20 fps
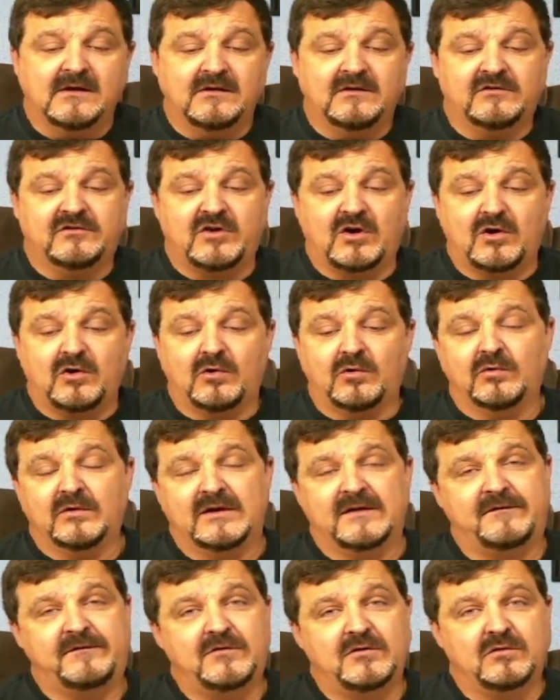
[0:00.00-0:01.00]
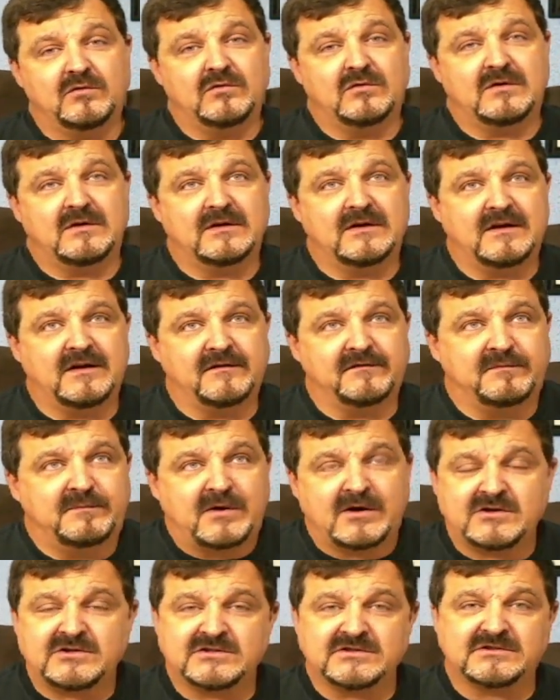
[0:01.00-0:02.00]
So if you have
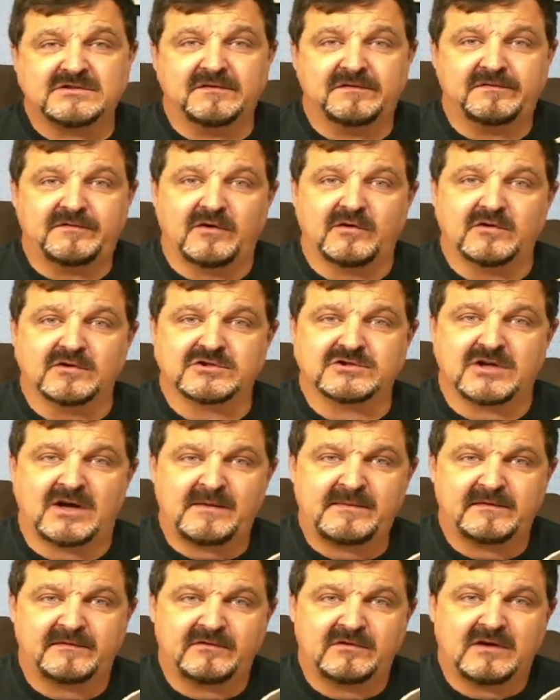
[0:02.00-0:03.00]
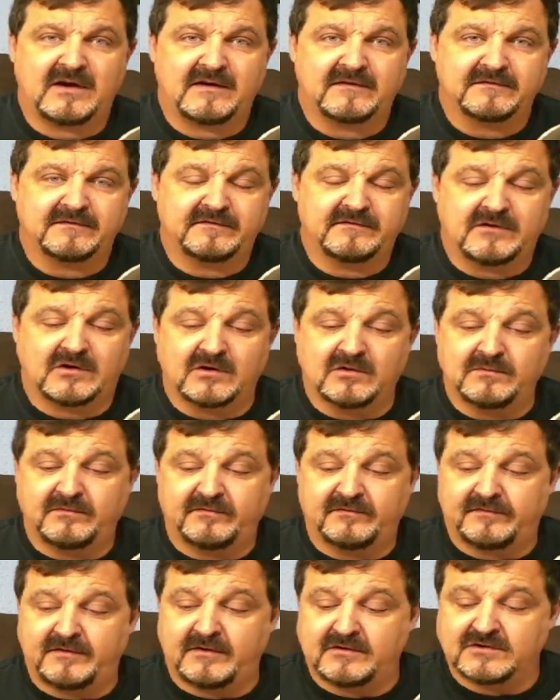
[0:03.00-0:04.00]
purchased a Photoshop, if you have, you know,
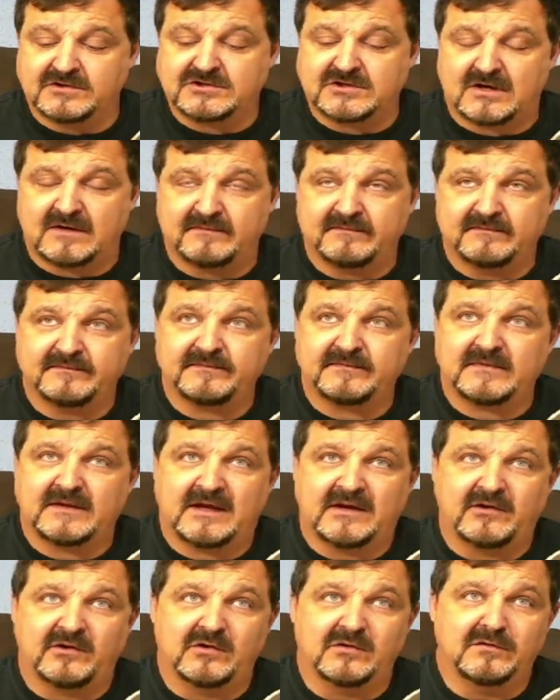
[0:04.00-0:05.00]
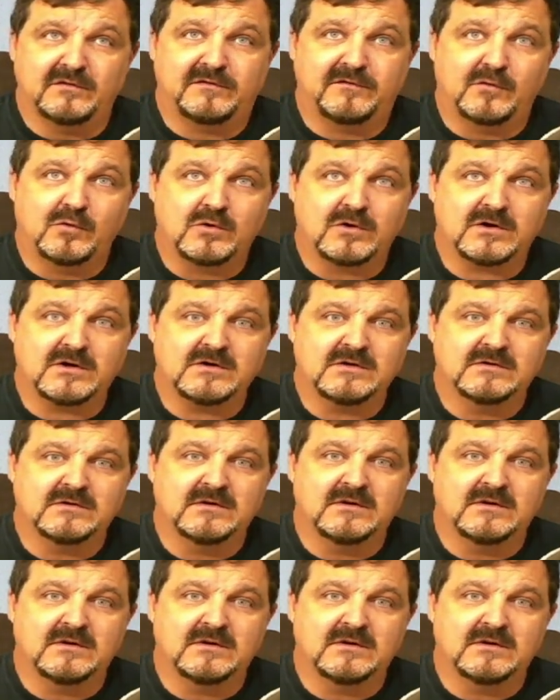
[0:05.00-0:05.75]
Photoshop, I don't know, 4,